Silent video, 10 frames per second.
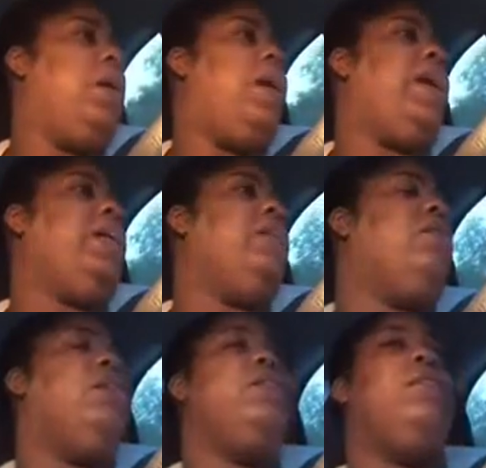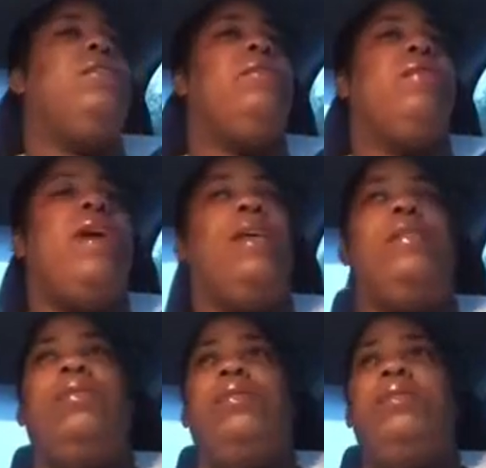I ain't know he turned
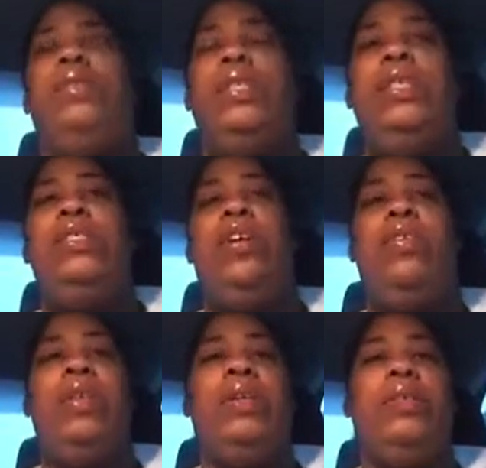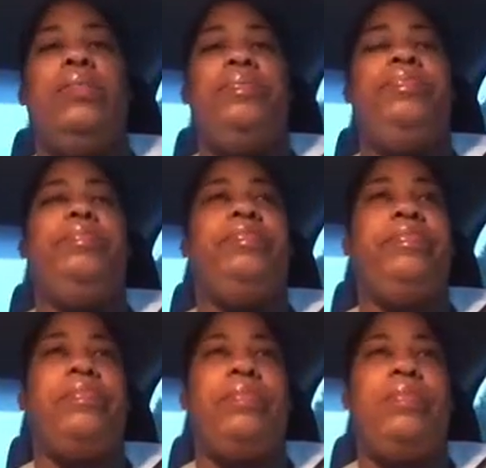around. Well, he turning.
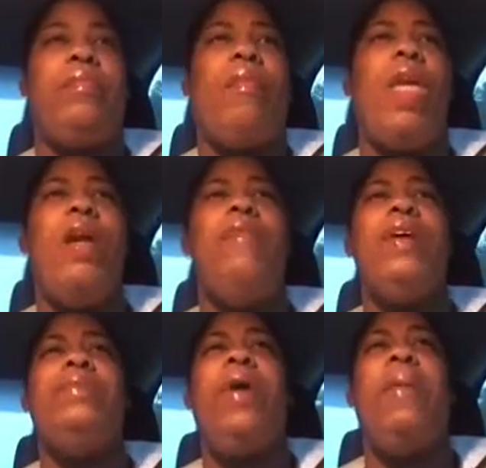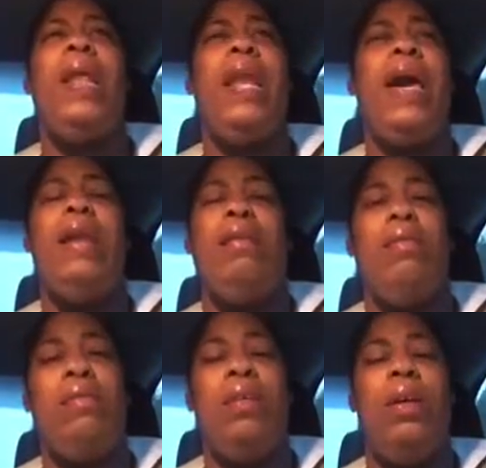Maybe that's why my light
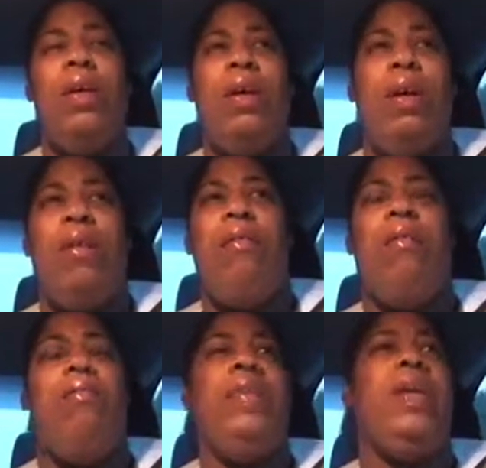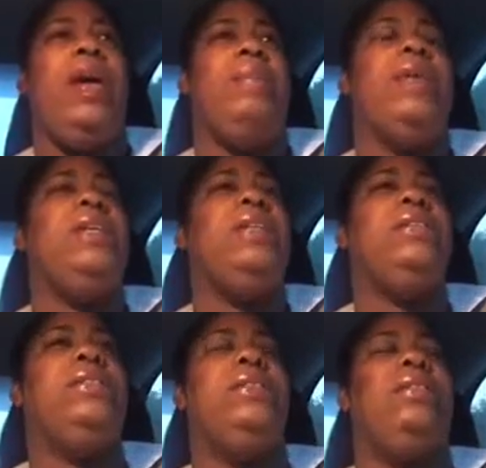on. I mean, like,
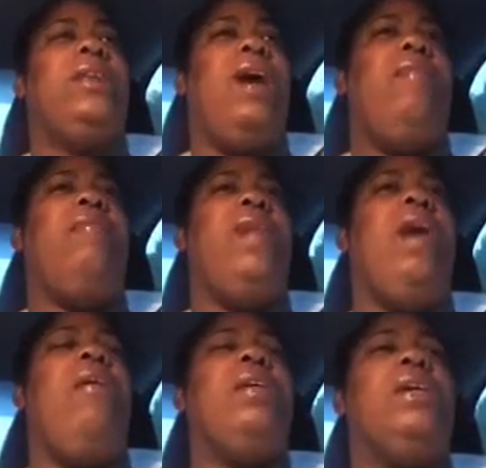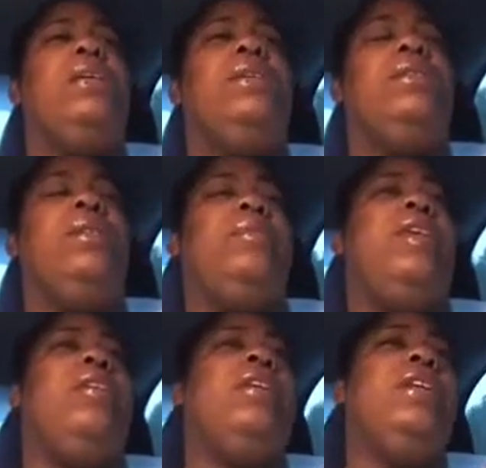because I'm vlogging, I'm
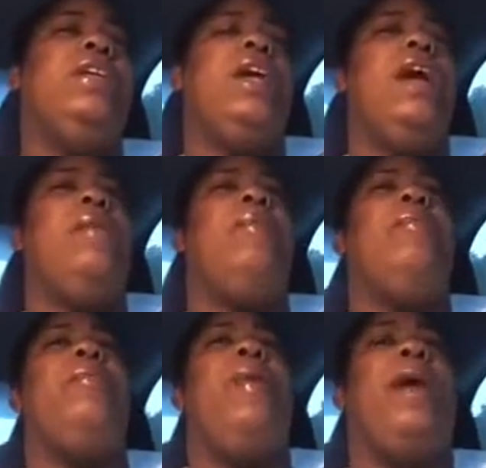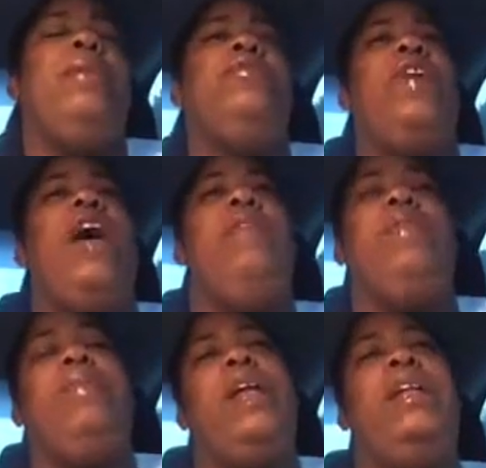talking in the camera while I'm driving,
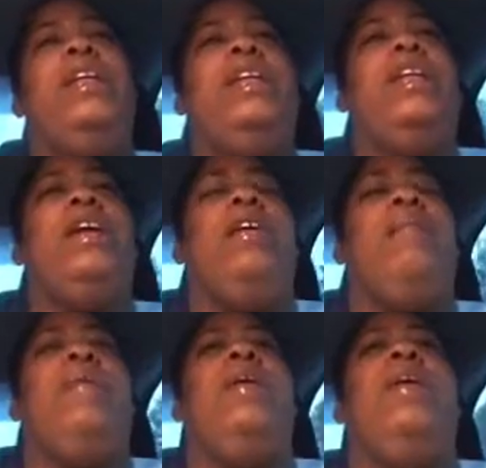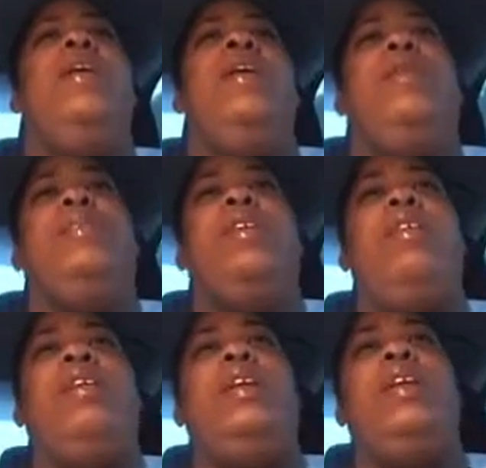I'm not looking in the camera. I'm
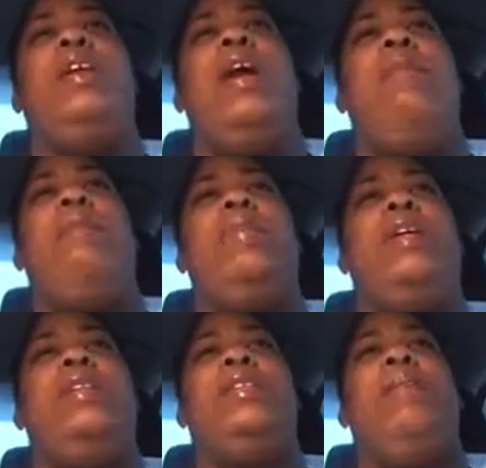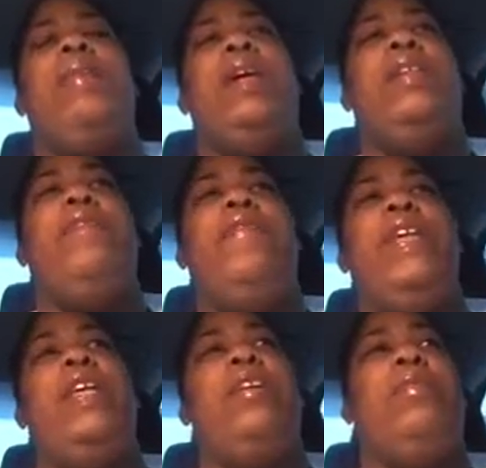talking in the camera because I'm making a
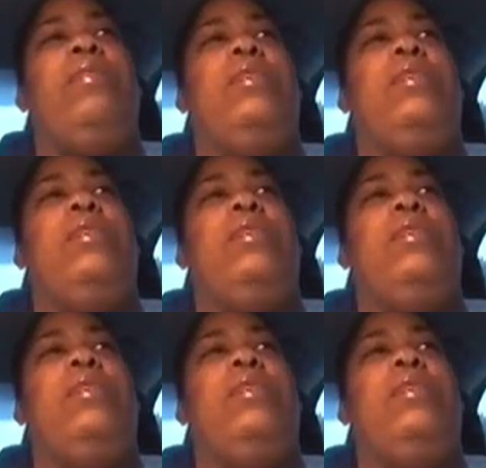video.